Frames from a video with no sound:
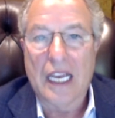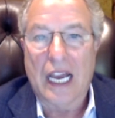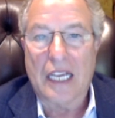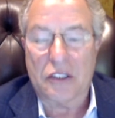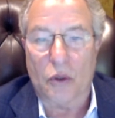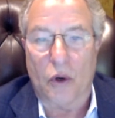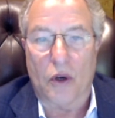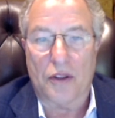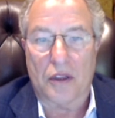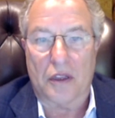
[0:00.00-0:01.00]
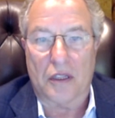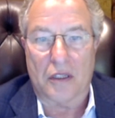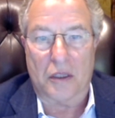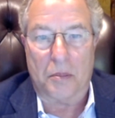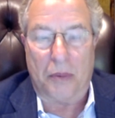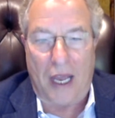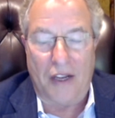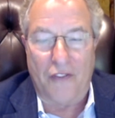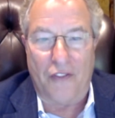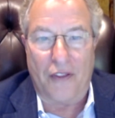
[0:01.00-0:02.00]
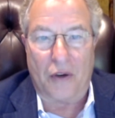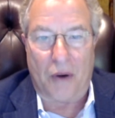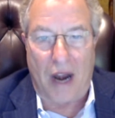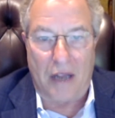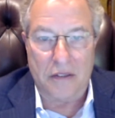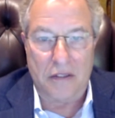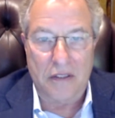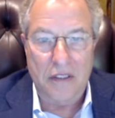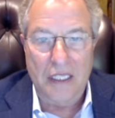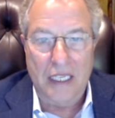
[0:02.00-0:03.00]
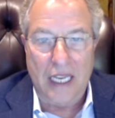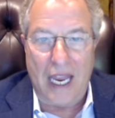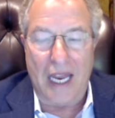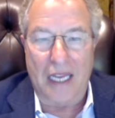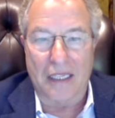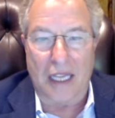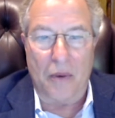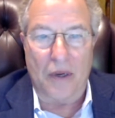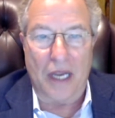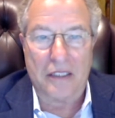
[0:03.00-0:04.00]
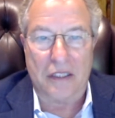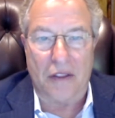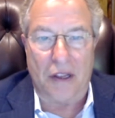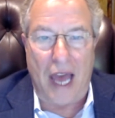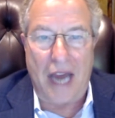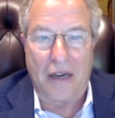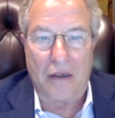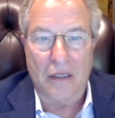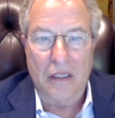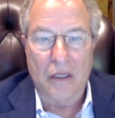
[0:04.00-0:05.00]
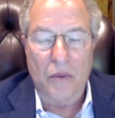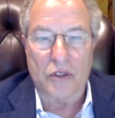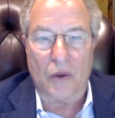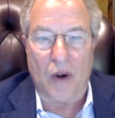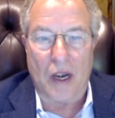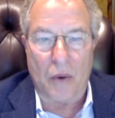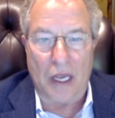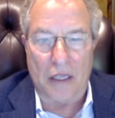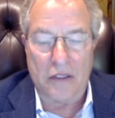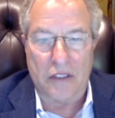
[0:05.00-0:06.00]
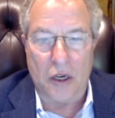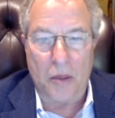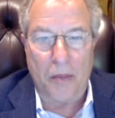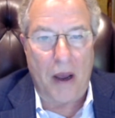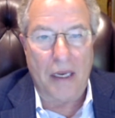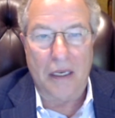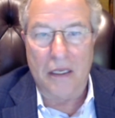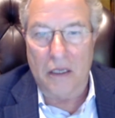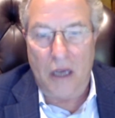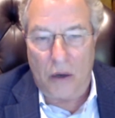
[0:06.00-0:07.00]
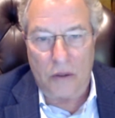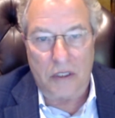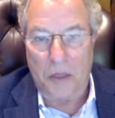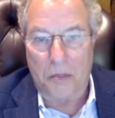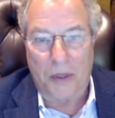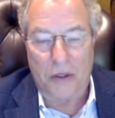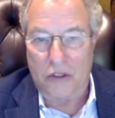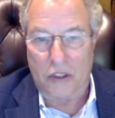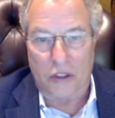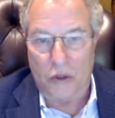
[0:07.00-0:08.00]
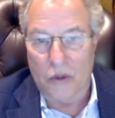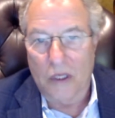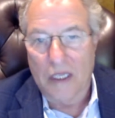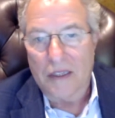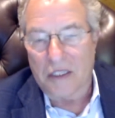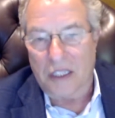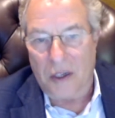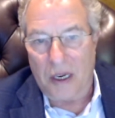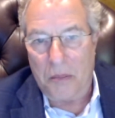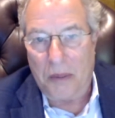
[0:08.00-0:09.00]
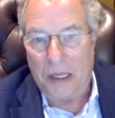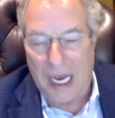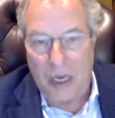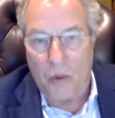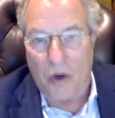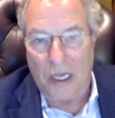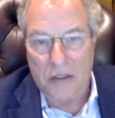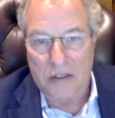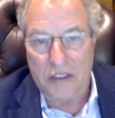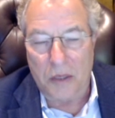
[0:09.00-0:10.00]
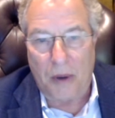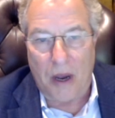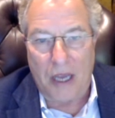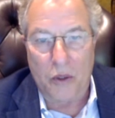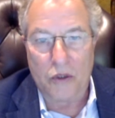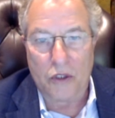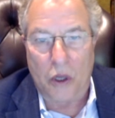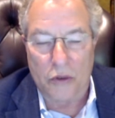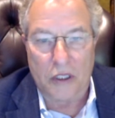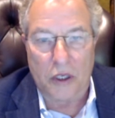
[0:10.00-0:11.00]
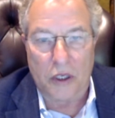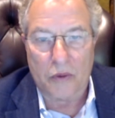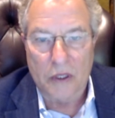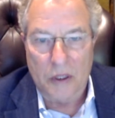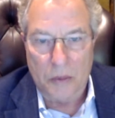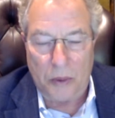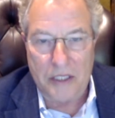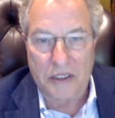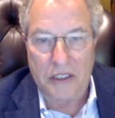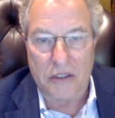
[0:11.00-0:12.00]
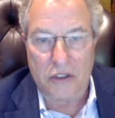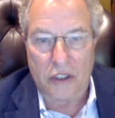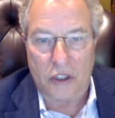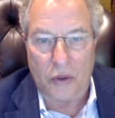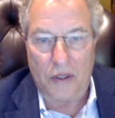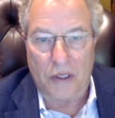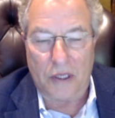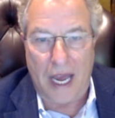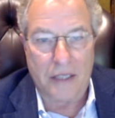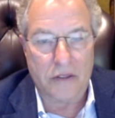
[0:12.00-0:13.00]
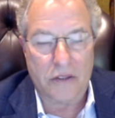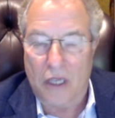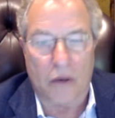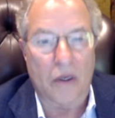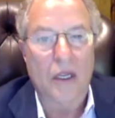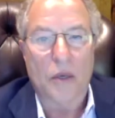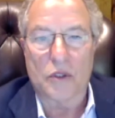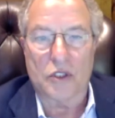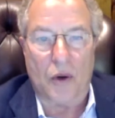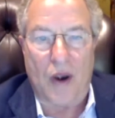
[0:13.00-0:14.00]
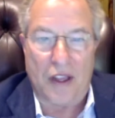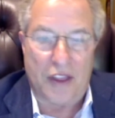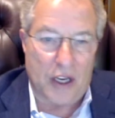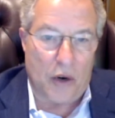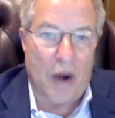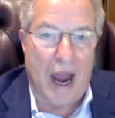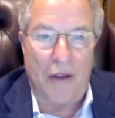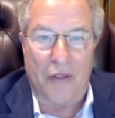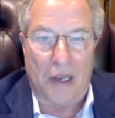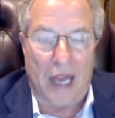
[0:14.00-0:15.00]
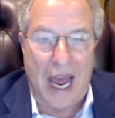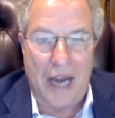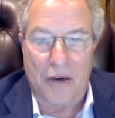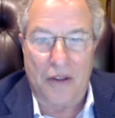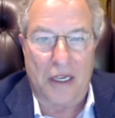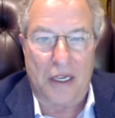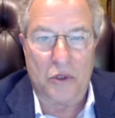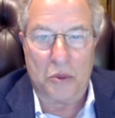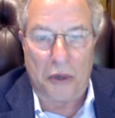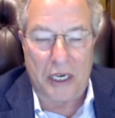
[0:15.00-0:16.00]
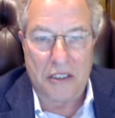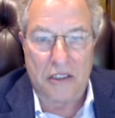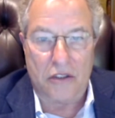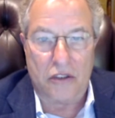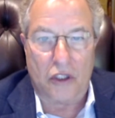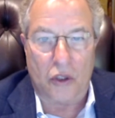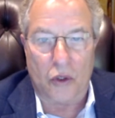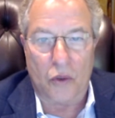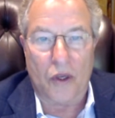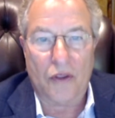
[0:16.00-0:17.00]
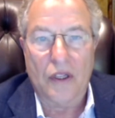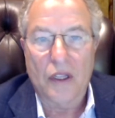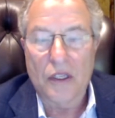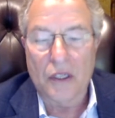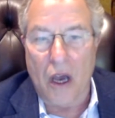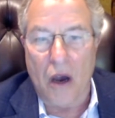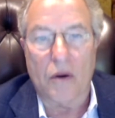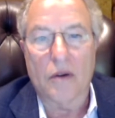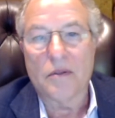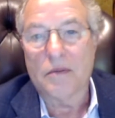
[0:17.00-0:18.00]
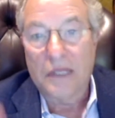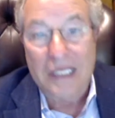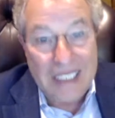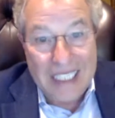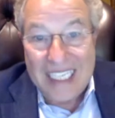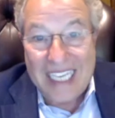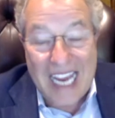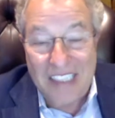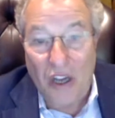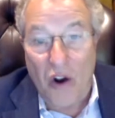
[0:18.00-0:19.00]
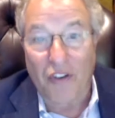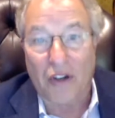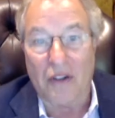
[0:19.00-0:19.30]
I saw the plaintiff on the ground and they were next to the ladder. Was there anyone else nearby? No. Did it appear to you that there had been anyone else nearby who was holding or bracing and securing the ladders? No. Was there anything around the ladder that it was braced and secured with? No. Case over.